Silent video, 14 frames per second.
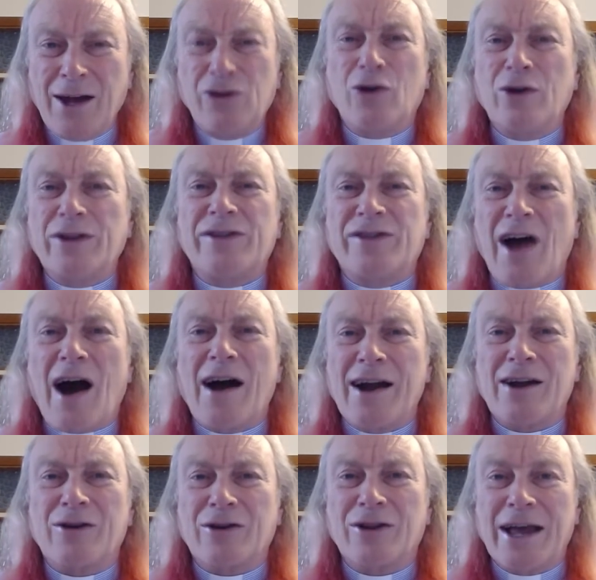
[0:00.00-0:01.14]
Not
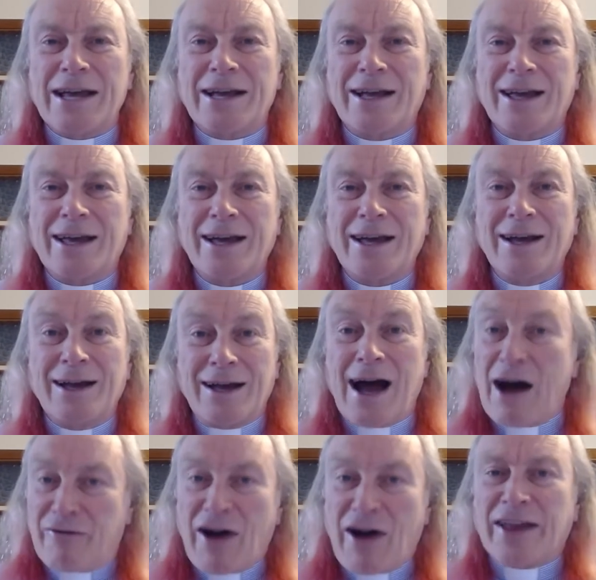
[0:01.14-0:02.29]
tired like
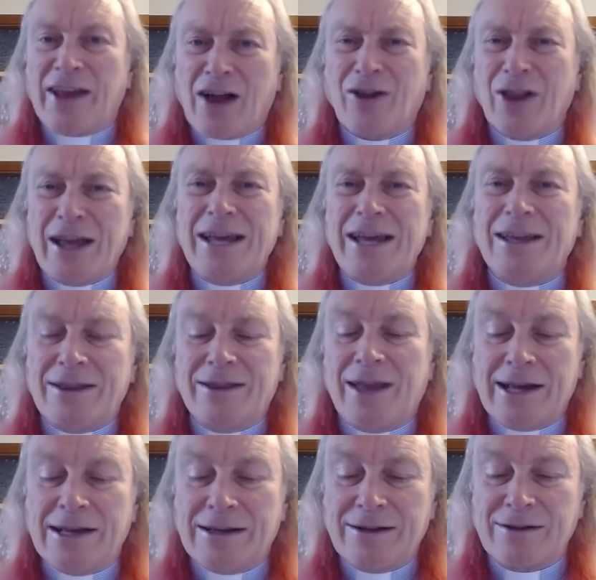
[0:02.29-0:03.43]
I've had a late
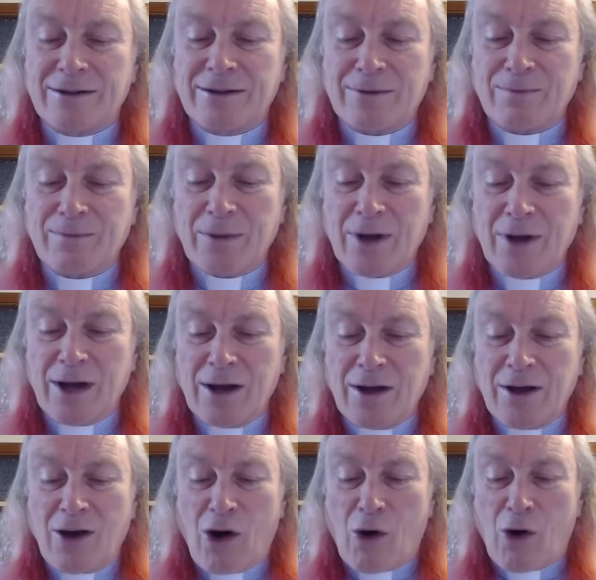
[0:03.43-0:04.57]
night
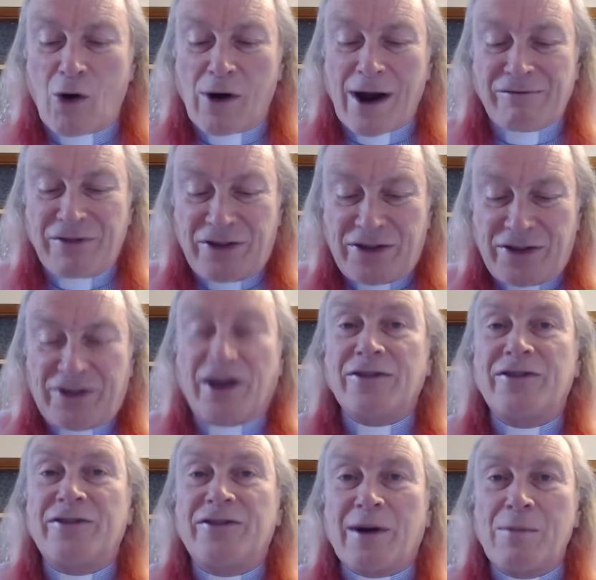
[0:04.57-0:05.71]
or I've done
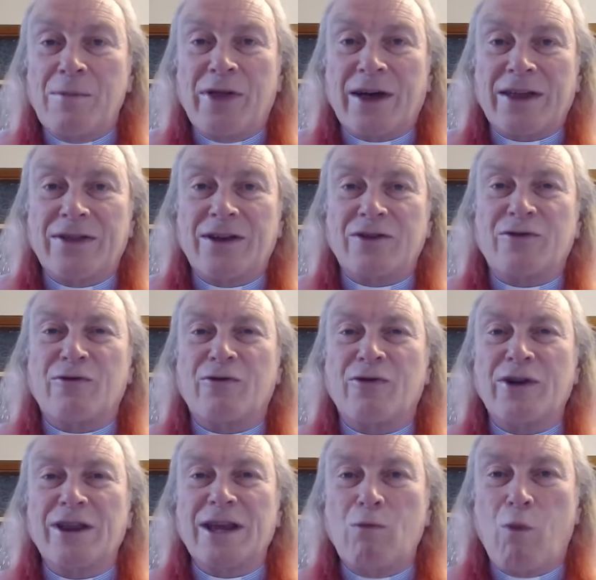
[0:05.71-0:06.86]
something that's
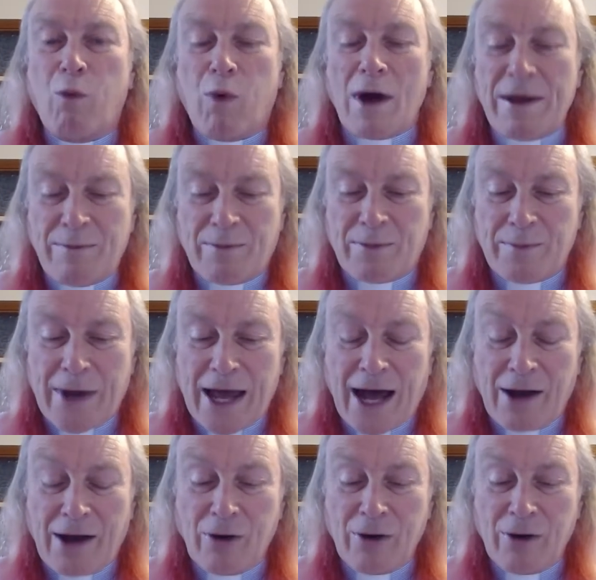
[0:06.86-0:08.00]
really wiped me out.